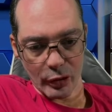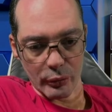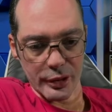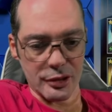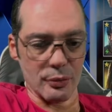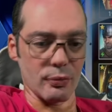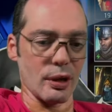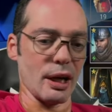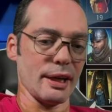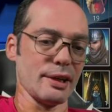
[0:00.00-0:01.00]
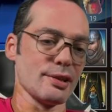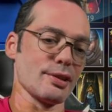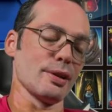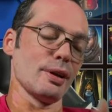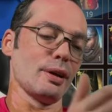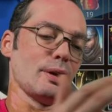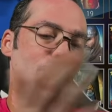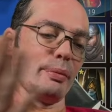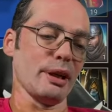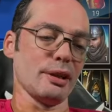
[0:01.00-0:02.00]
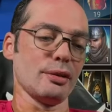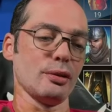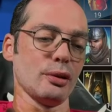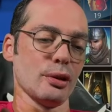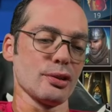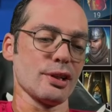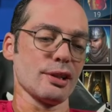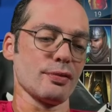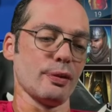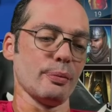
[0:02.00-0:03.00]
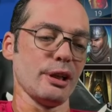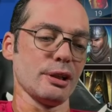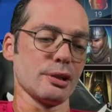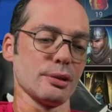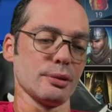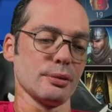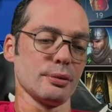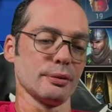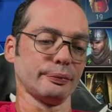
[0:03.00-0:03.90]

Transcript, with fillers: Reason why is make no sense for me to